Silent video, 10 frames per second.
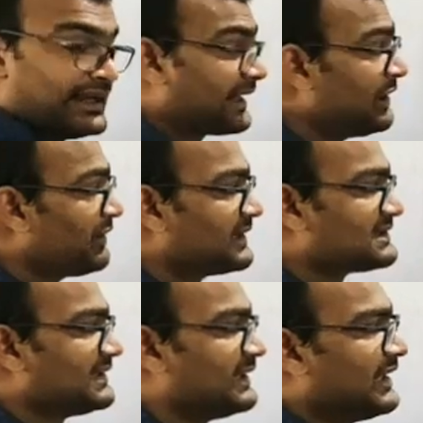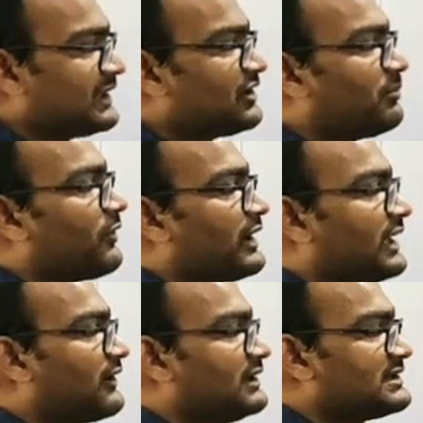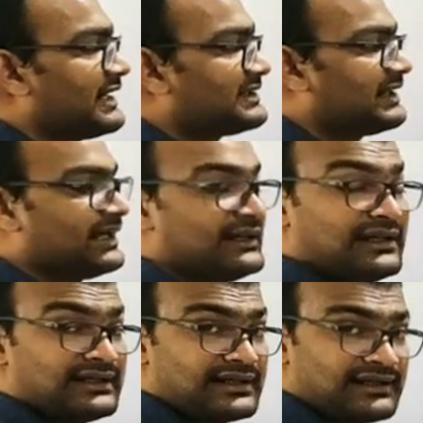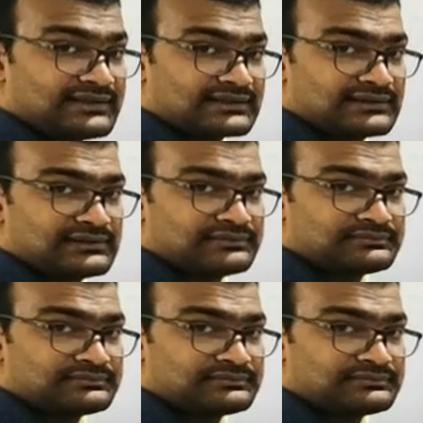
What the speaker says: Again you can see the bond angle is drastically decreases.